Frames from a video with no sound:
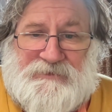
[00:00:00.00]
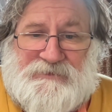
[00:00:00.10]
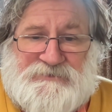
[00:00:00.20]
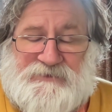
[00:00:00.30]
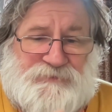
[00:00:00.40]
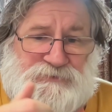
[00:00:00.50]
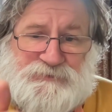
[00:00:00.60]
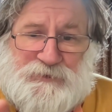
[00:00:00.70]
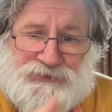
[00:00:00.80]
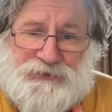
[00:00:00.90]
So if you
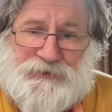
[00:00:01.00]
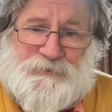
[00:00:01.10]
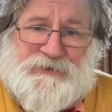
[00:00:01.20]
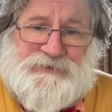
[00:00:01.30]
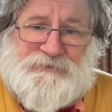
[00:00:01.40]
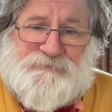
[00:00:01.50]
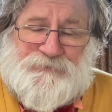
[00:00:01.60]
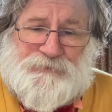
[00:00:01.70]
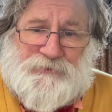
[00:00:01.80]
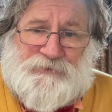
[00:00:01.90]
switch on Radio
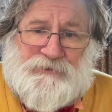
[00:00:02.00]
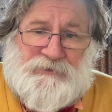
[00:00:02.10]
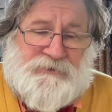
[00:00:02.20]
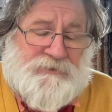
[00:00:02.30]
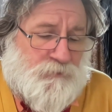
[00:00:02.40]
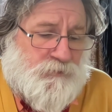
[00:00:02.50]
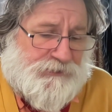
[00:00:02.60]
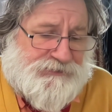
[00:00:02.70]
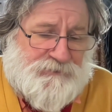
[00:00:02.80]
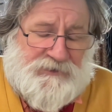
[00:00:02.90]
4,
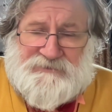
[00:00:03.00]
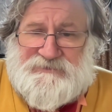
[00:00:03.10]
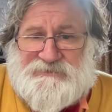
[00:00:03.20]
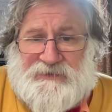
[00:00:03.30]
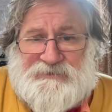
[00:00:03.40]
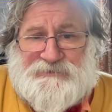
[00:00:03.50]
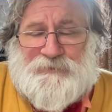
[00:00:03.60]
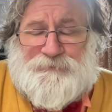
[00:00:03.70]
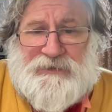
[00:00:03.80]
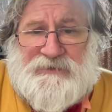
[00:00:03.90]
what you get is either
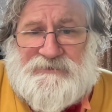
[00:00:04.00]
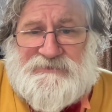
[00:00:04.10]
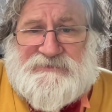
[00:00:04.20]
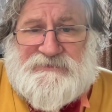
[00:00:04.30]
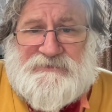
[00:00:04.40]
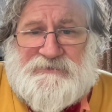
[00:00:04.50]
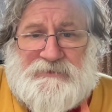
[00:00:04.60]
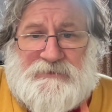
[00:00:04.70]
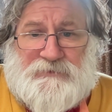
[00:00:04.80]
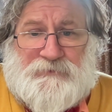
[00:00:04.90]
repeats
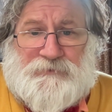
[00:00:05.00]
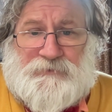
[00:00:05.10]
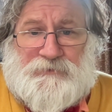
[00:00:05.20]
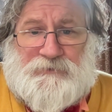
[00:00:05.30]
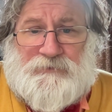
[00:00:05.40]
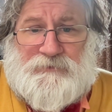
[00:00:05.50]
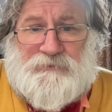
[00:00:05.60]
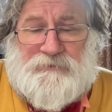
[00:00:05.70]
or